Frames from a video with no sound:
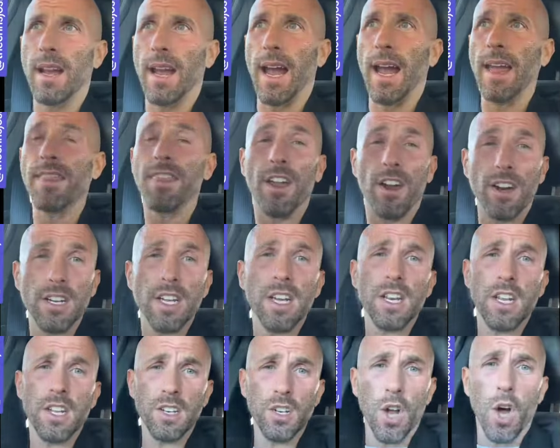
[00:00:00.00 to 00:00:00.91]
And they're
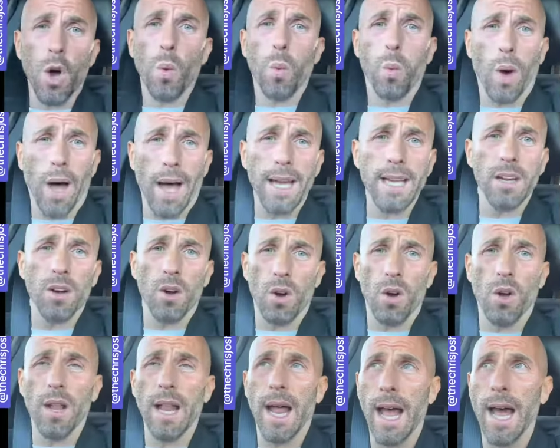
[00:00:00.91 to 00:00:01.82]
gonna know why it
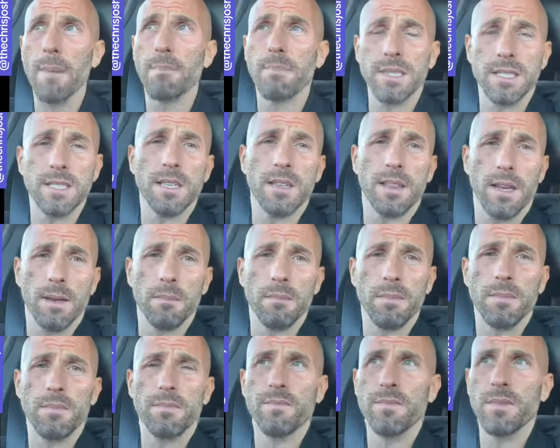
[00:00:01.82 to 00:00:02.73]
all happened to
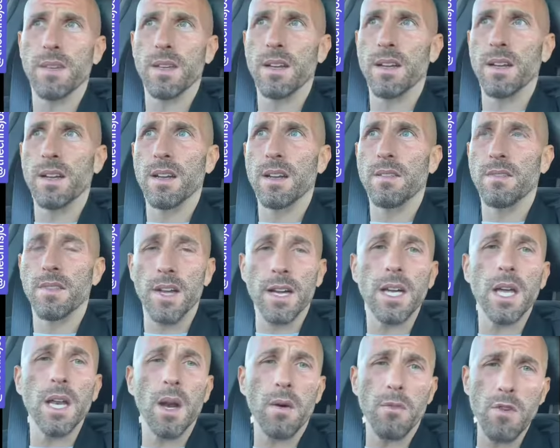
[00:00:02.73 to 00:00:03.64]
them. They're
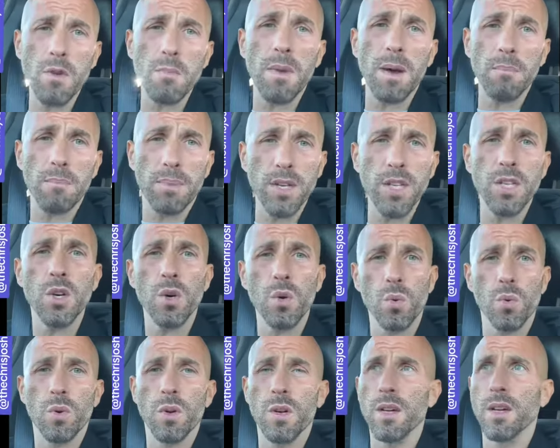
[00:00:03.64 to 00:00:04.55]
gonna remember
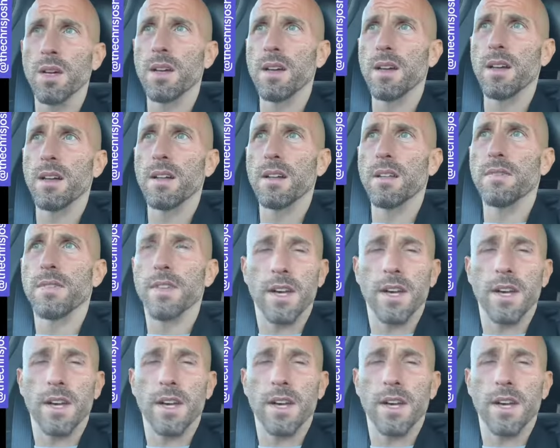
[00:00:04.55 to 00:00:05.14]
you.